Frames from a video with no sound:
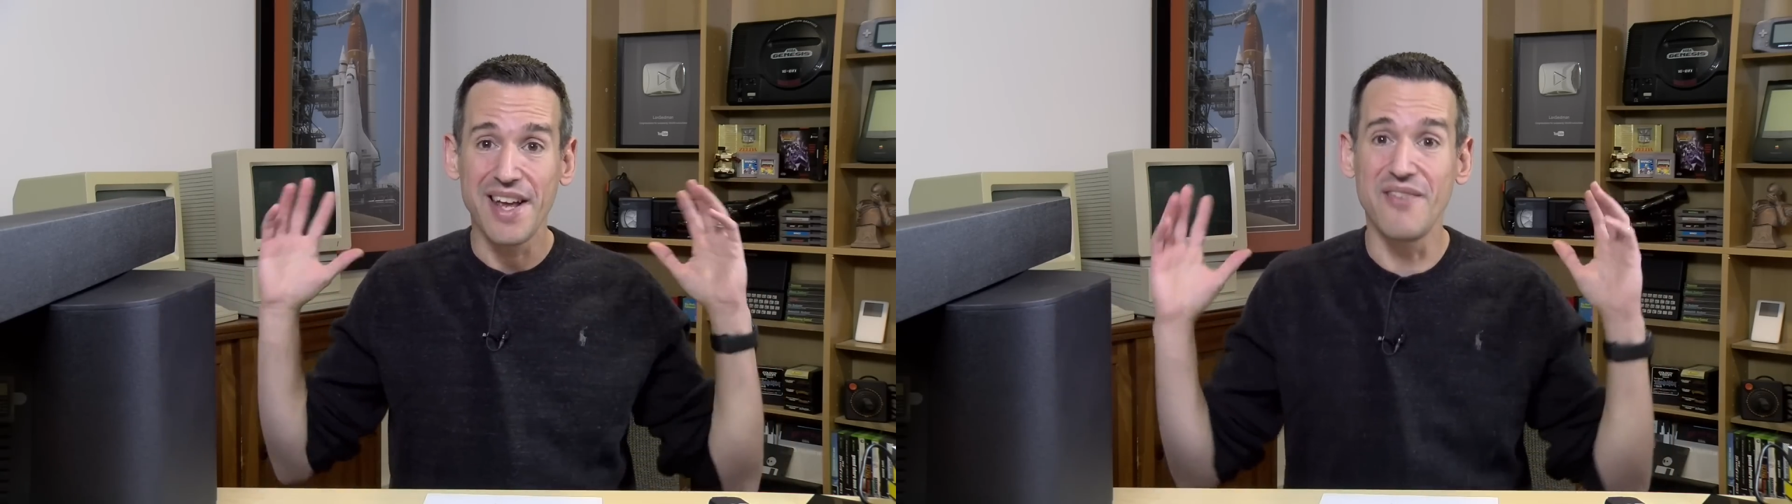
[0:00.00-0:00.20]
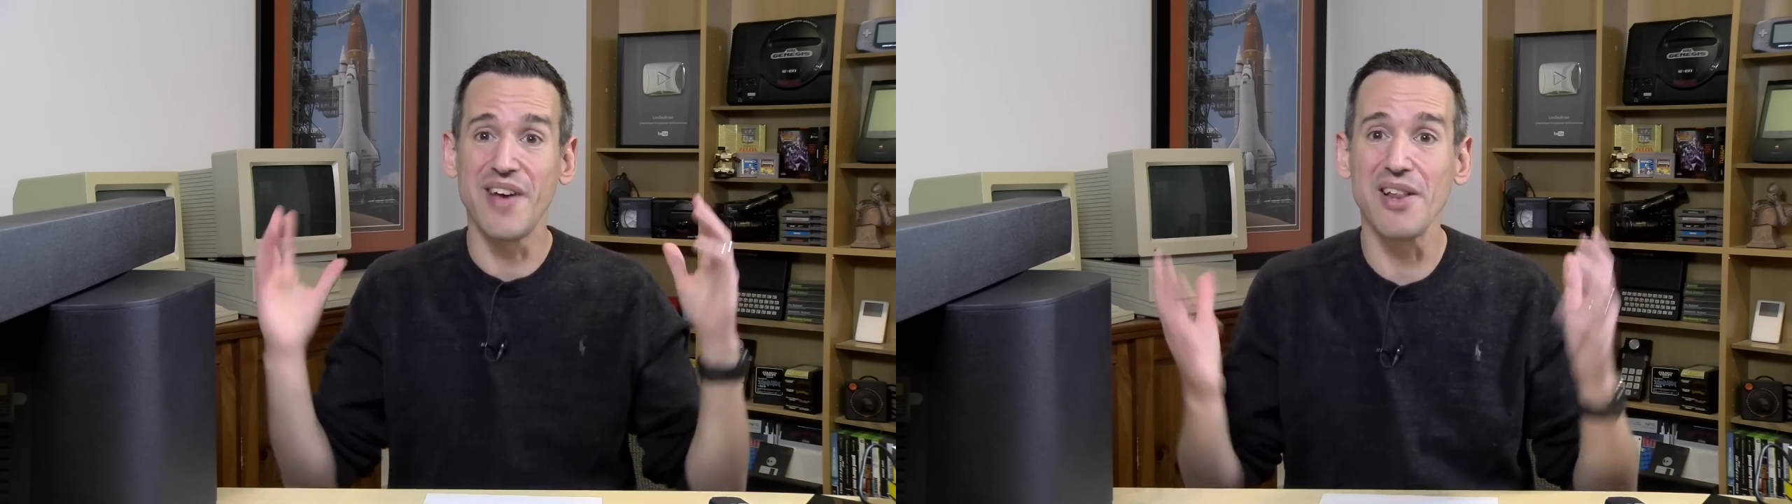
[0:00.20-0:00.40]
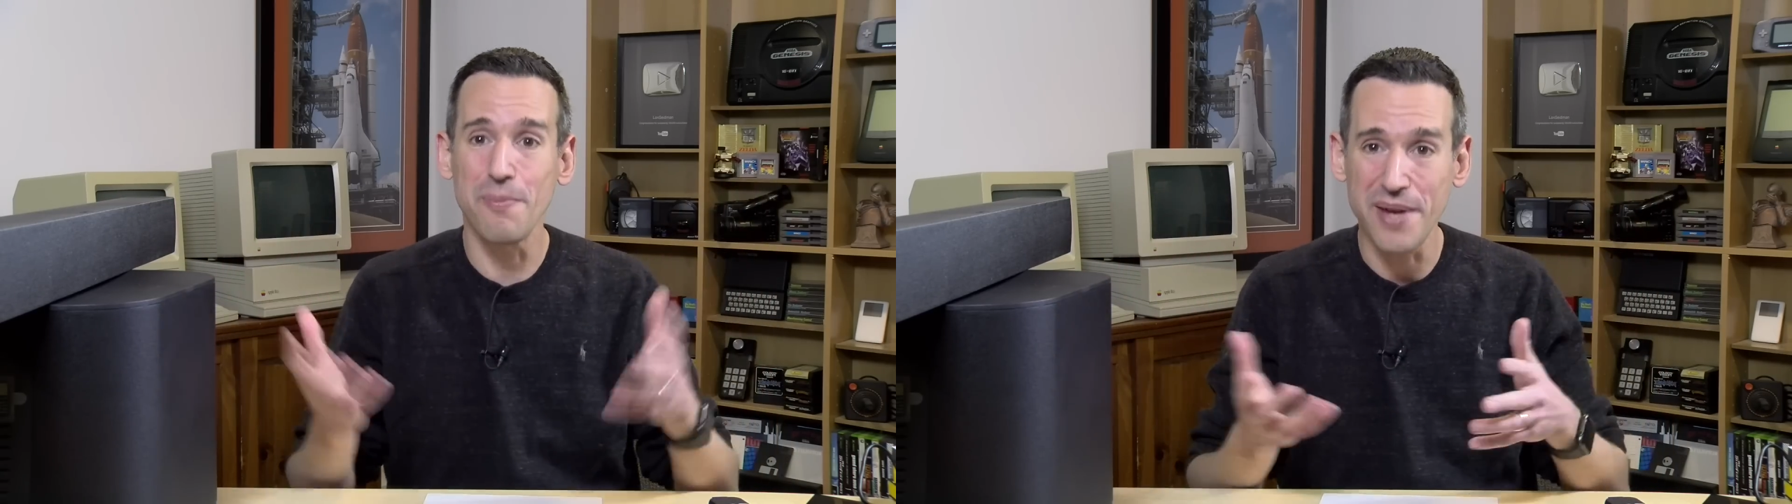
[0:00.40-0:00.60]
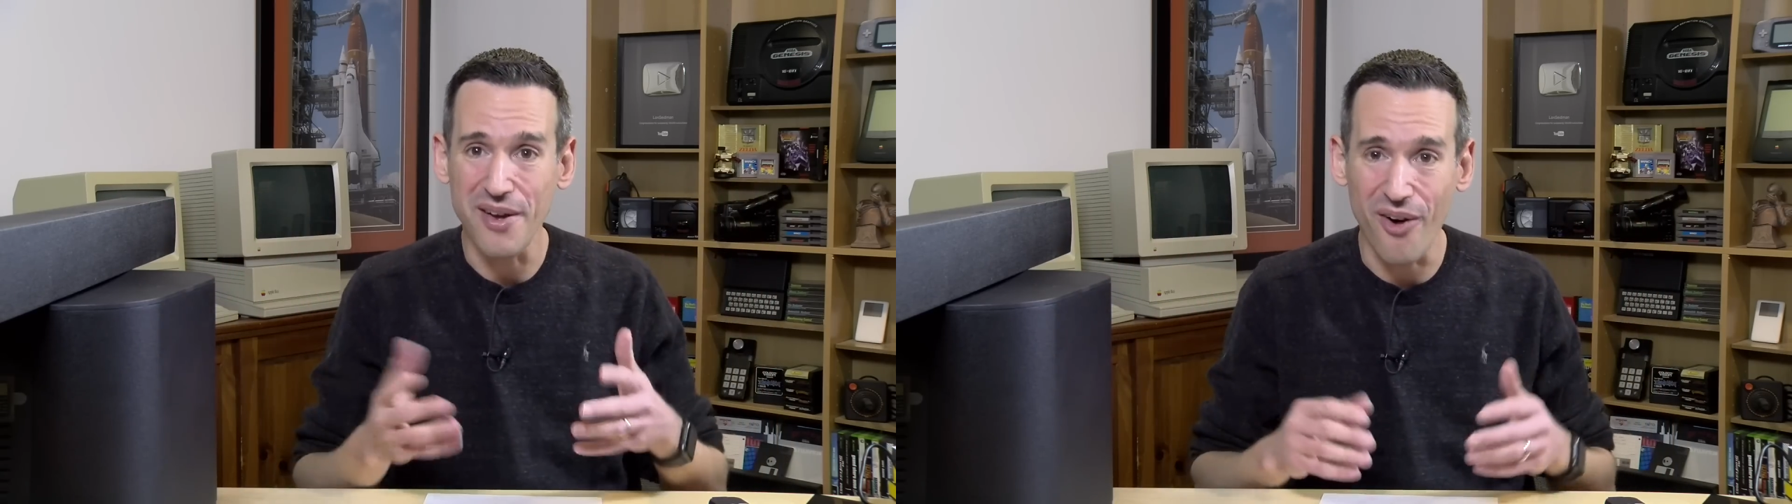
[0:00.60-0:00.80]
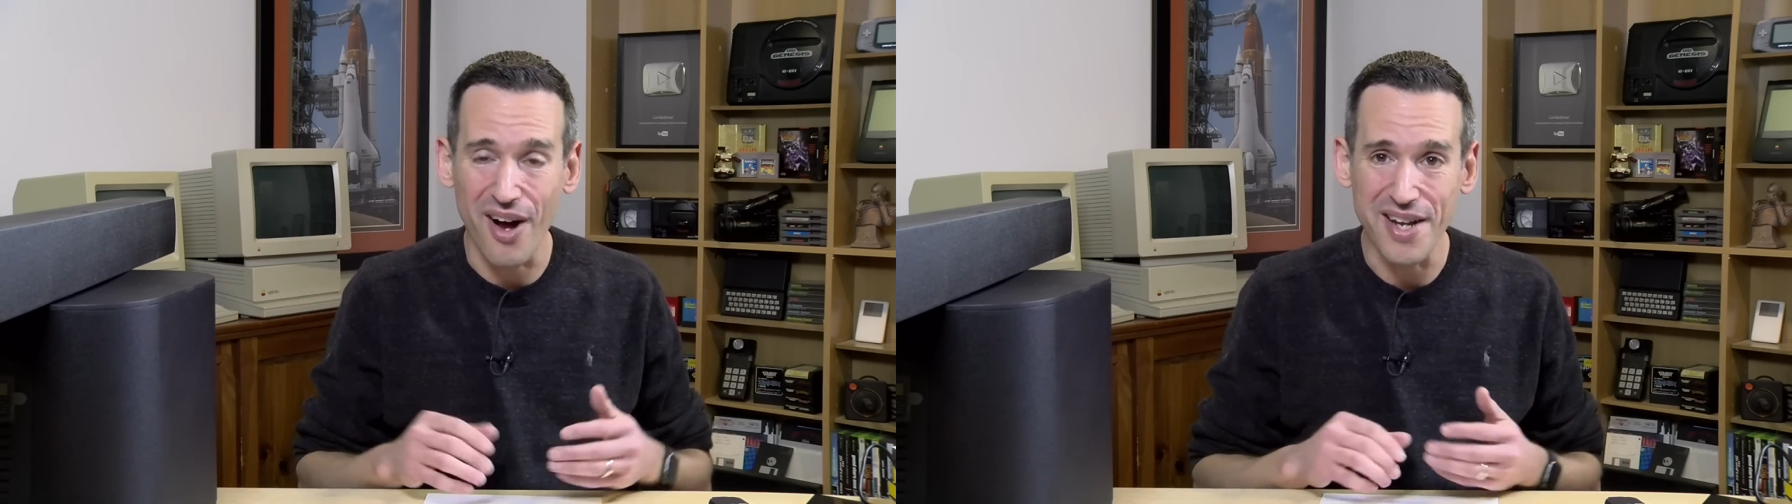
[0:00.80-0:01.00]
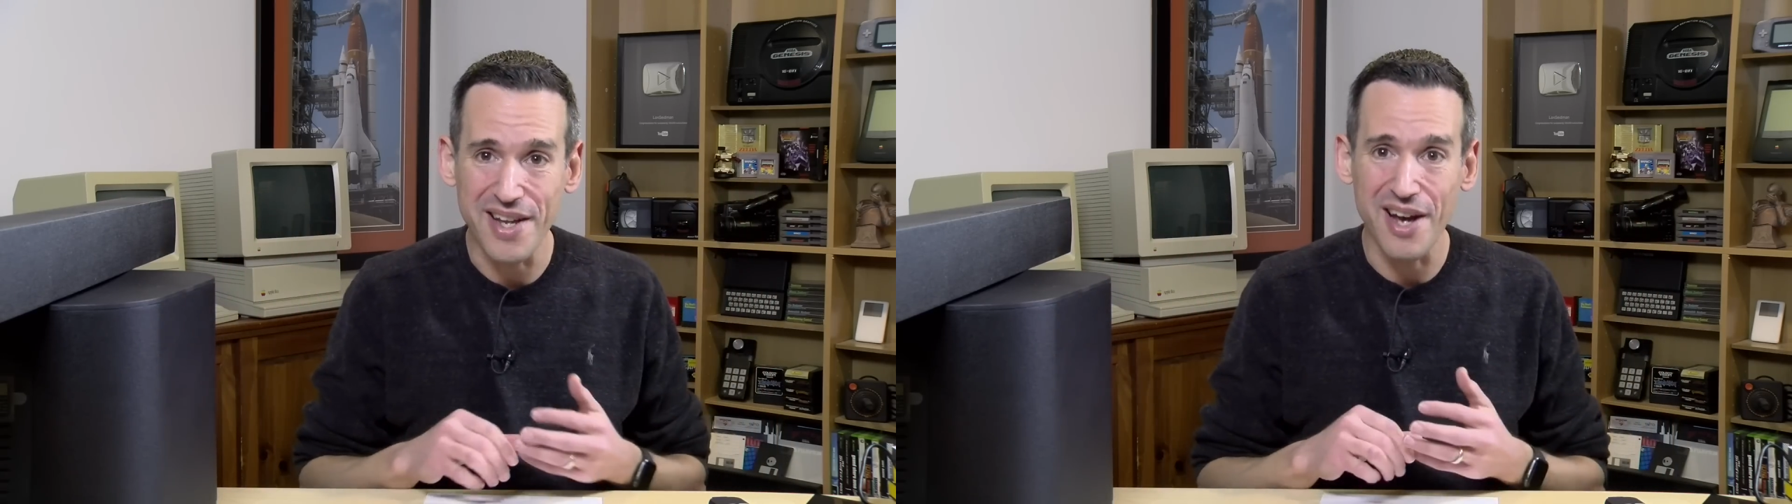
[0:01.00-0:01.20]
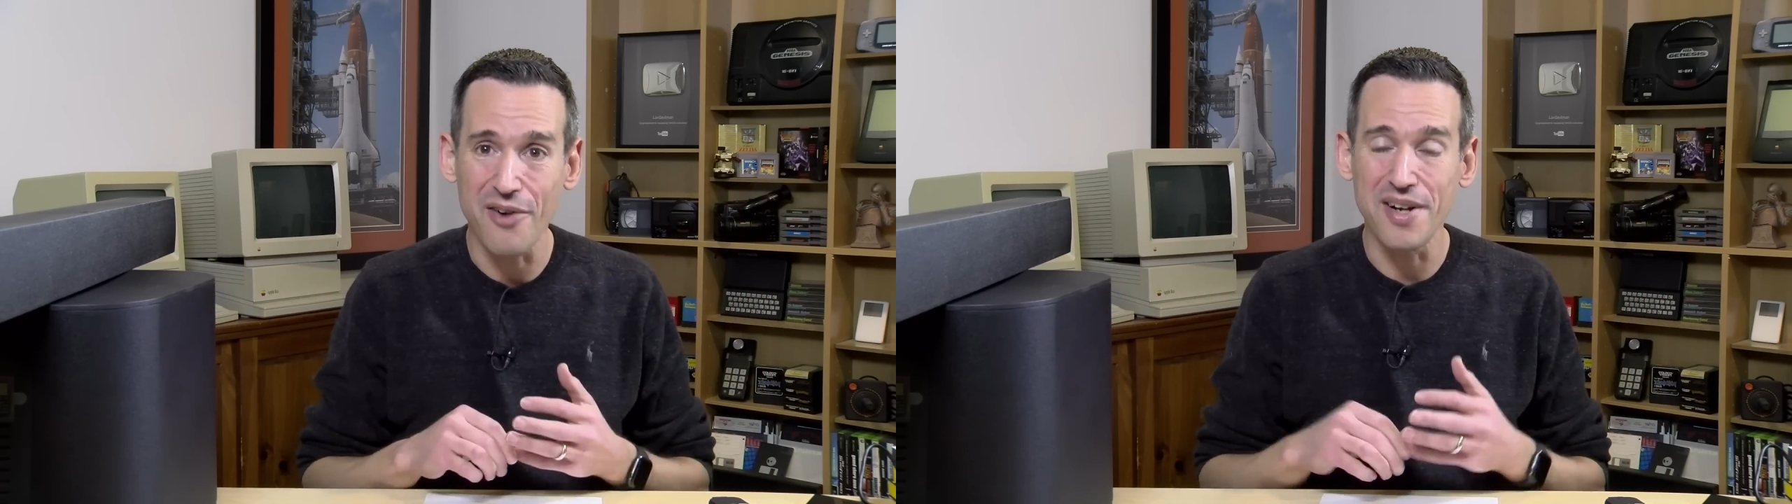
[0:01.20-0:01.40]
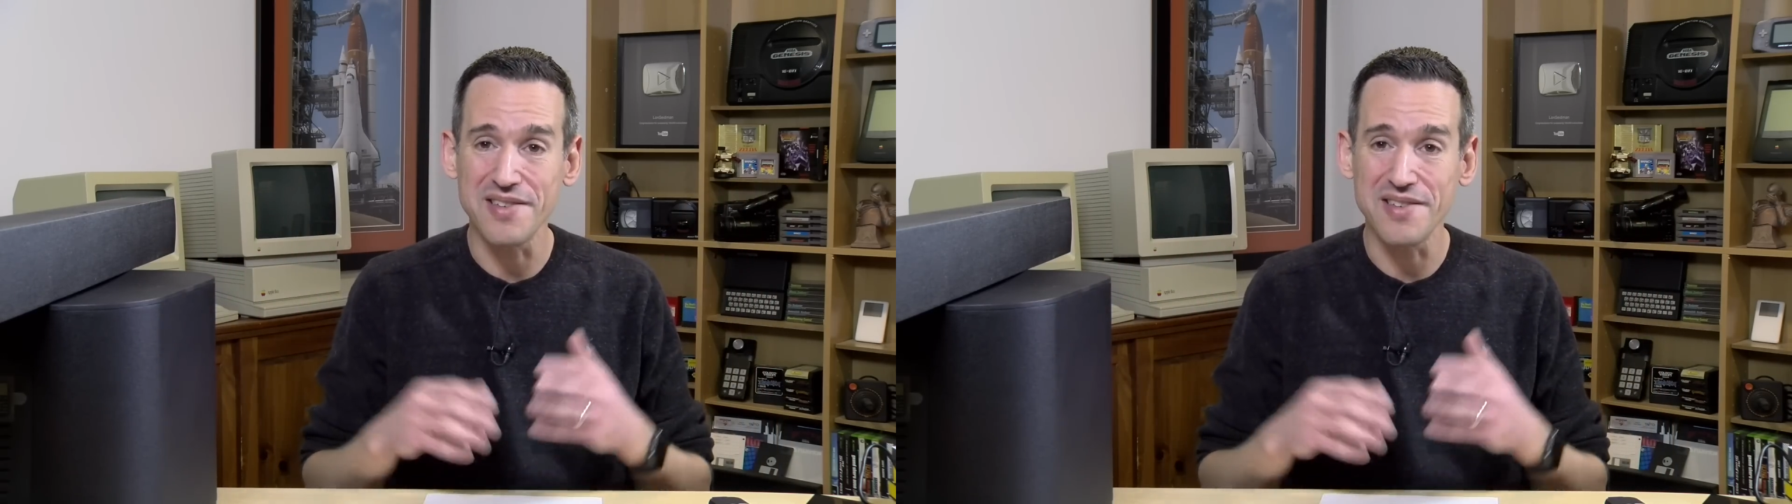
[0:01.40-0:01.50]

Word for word: enveloping audio,